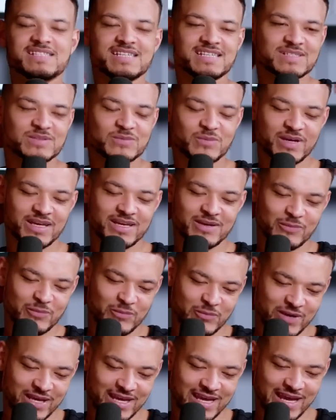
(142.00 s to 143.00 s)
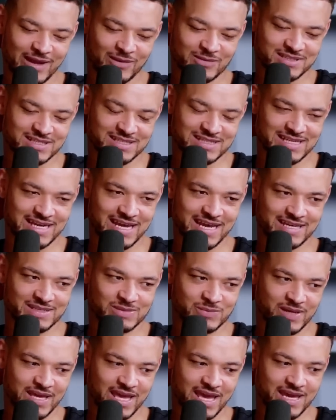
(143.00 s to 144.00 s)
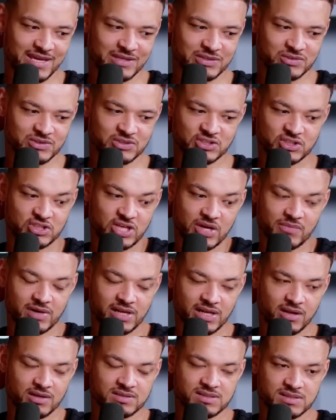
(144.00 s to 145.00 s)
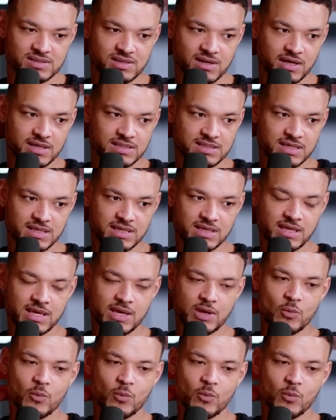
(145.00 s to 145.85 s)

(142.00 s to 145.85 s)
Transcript: diseases we encounter today as we age and just generally in our society,